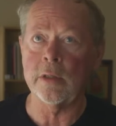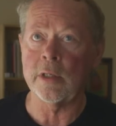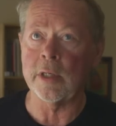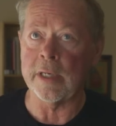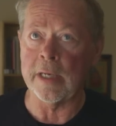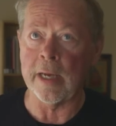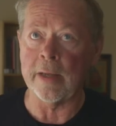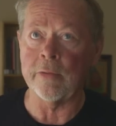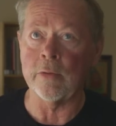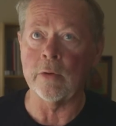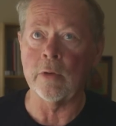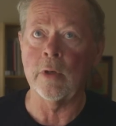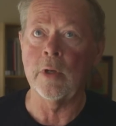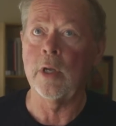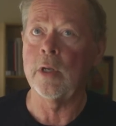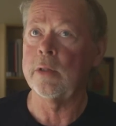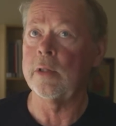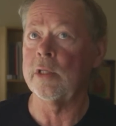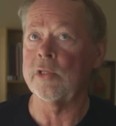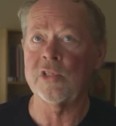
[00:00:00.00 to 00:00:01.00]
together
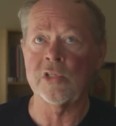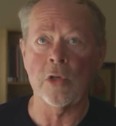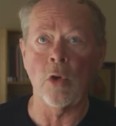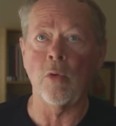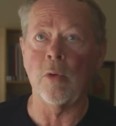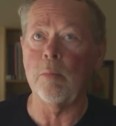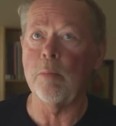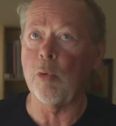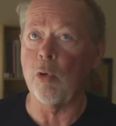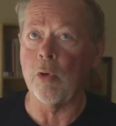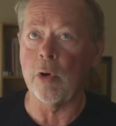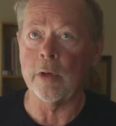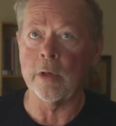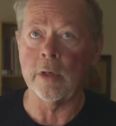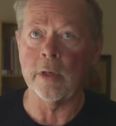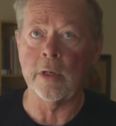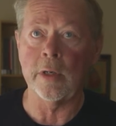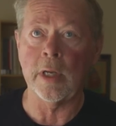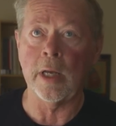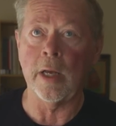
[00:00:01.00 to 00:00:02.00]
that's so
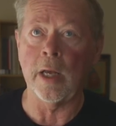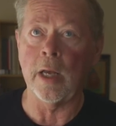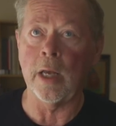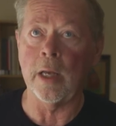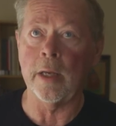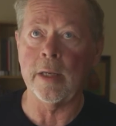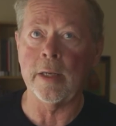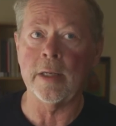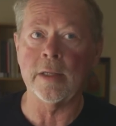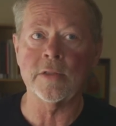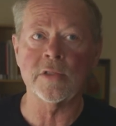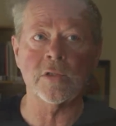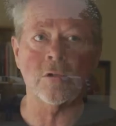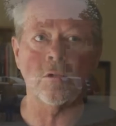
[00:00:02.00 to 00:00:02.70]
important. It's